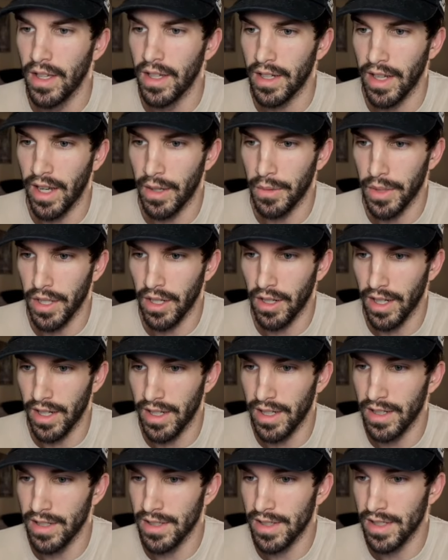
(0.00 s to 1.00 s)
Now we are
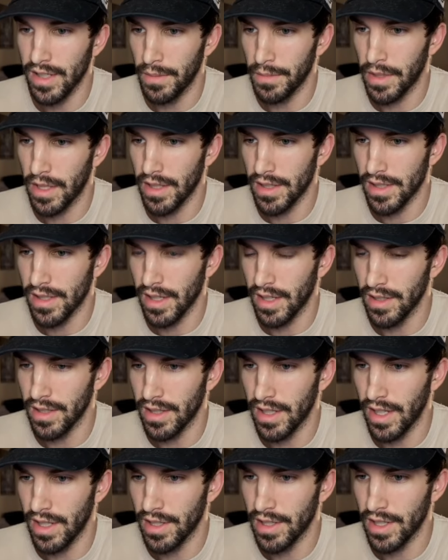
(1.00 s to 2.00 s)
in some
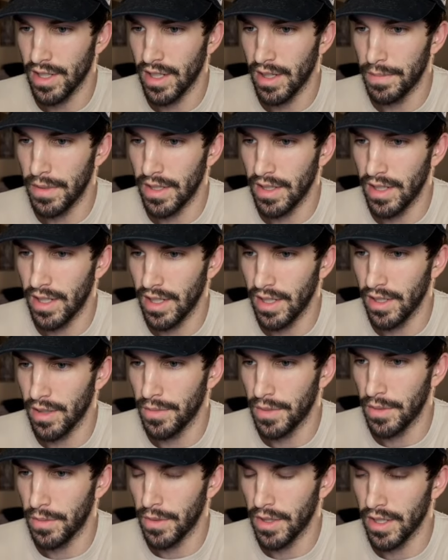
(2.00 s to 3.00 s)
consolidation up in here
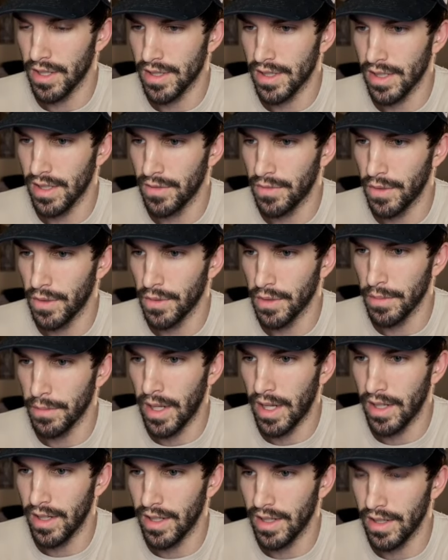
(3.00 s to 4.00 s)
and we want to see if we
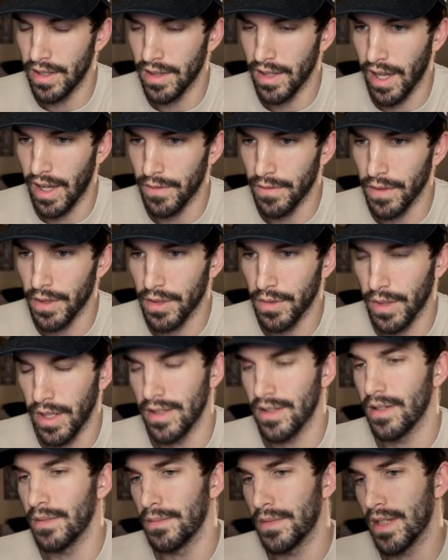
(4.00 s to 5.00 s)
remain in that for
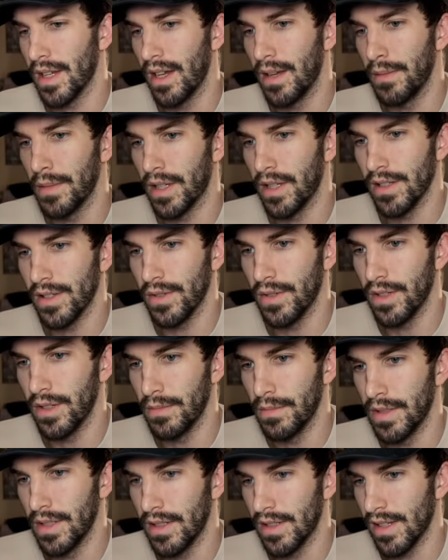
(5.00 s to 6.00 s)
quite some time because you could
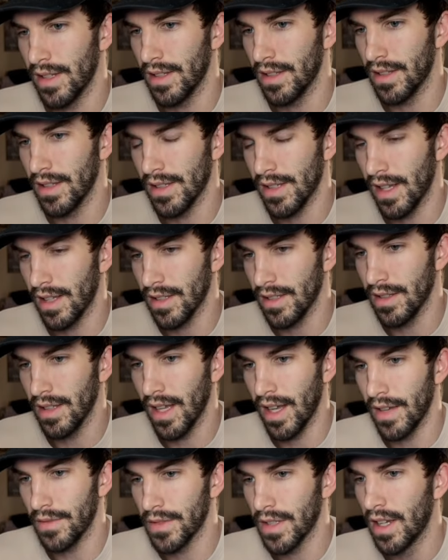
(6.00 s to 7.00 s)
be seeing this as a left.